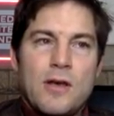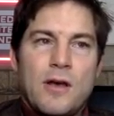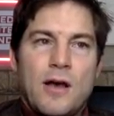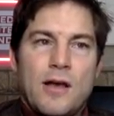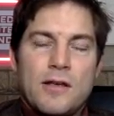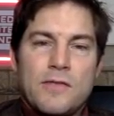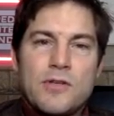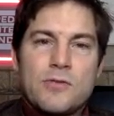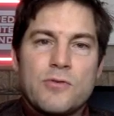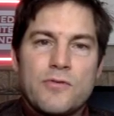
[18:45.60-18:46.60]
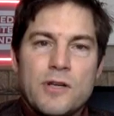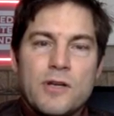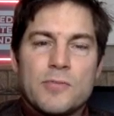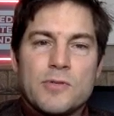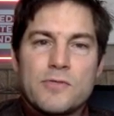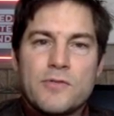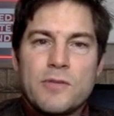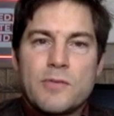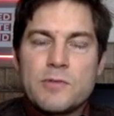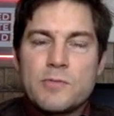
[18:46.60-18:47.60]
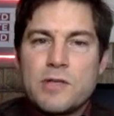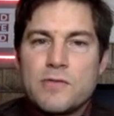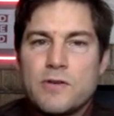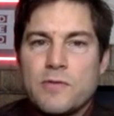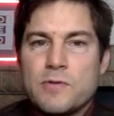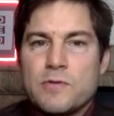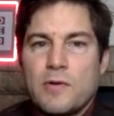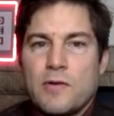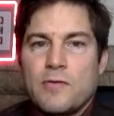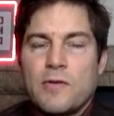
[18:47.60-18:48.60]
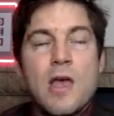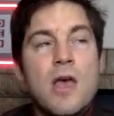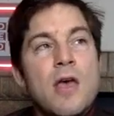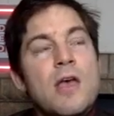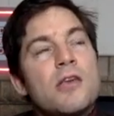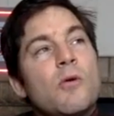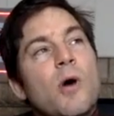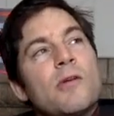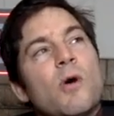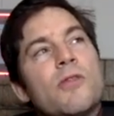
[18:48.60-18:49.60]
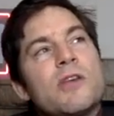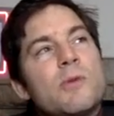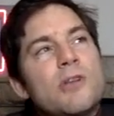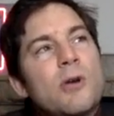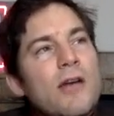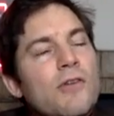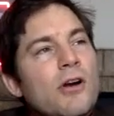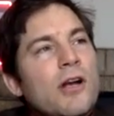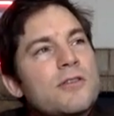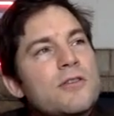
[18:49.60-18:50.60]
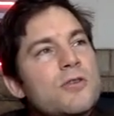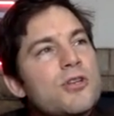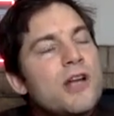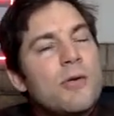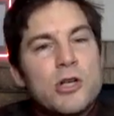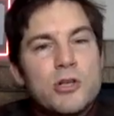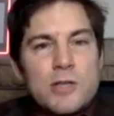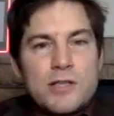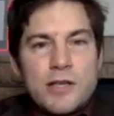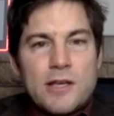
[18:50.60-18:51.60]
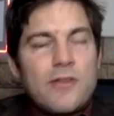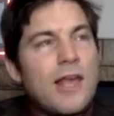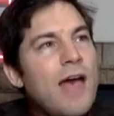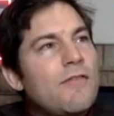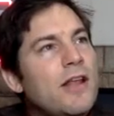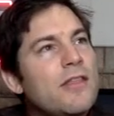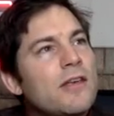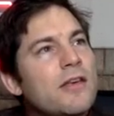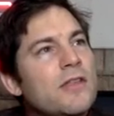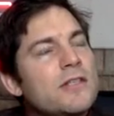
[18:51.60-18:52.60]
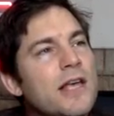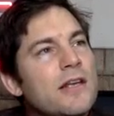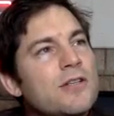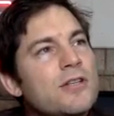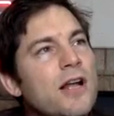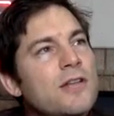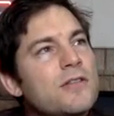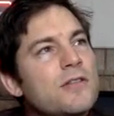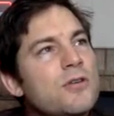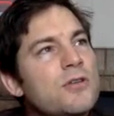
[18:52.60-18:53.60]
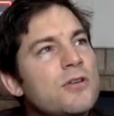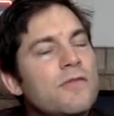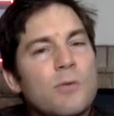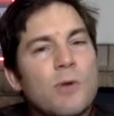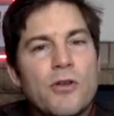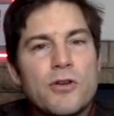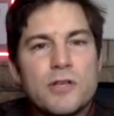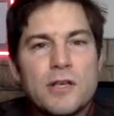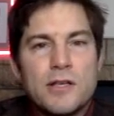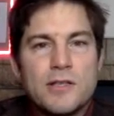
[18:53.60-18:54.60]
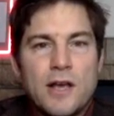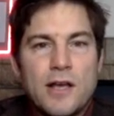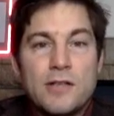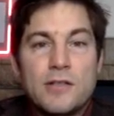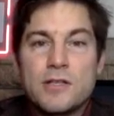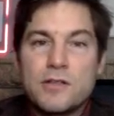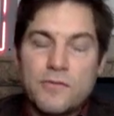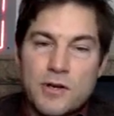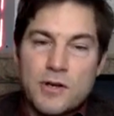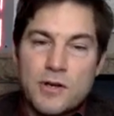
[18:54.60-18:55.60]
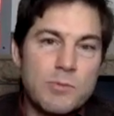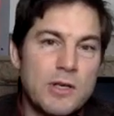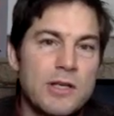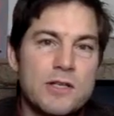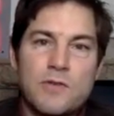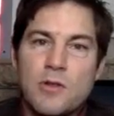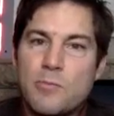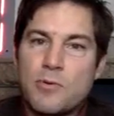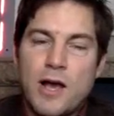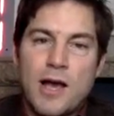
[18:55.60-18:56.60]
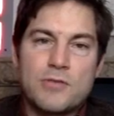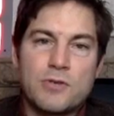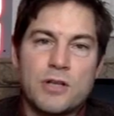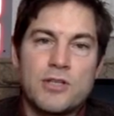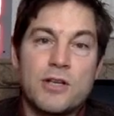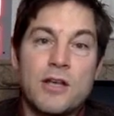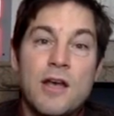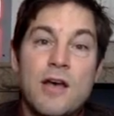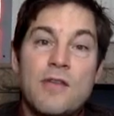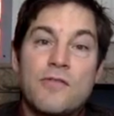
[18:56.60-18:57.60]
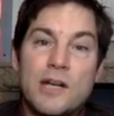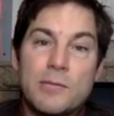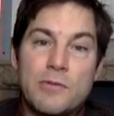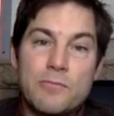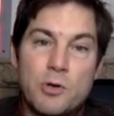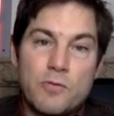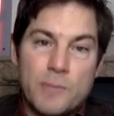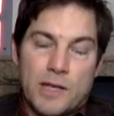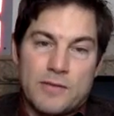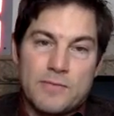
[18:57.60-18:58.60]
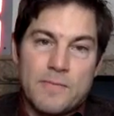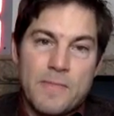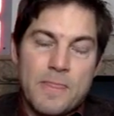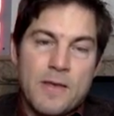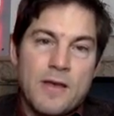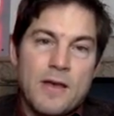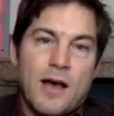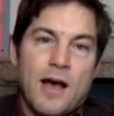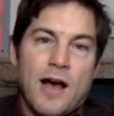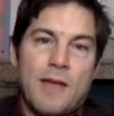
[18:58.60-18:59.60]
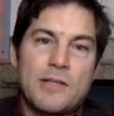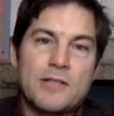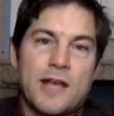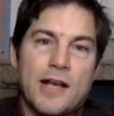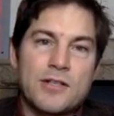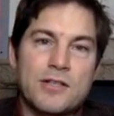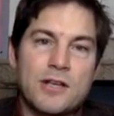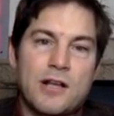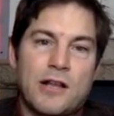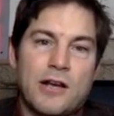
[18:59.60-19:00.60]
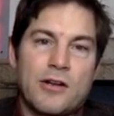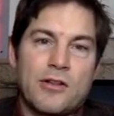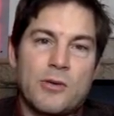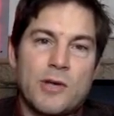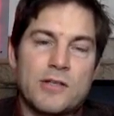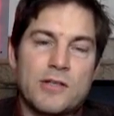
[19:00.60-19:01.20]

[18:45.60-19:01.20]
individual freedoms, freedom of speech, freedoms of one thing we don't have in our constitution. I wish we did, and they have it, I think, in the Danish constitution, a few others, is in addition to freedom of speech, freedom of press, religion, freedom of movement. It's not actually declared in the U.S.